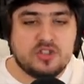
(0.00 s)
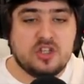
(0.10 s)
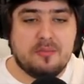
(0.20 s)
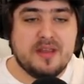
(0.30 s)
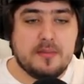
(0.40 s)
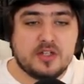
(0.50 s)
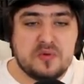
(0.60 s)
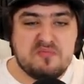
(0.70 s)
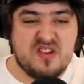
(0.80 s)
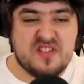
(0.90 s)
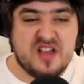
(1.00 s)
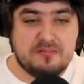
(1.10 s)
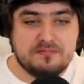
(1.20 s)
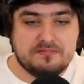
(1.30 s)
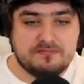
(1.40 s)
Just like me and my twin brother,
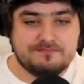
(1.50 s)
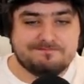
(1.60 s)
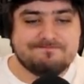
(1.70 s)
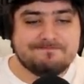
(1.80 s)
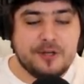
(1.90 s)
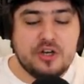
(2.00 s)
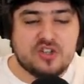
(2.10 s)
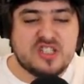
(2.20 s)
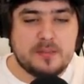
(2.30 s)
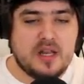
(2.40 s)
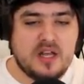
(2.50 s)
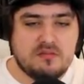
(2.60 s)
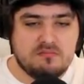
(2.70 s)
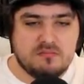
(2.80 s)
we look similar.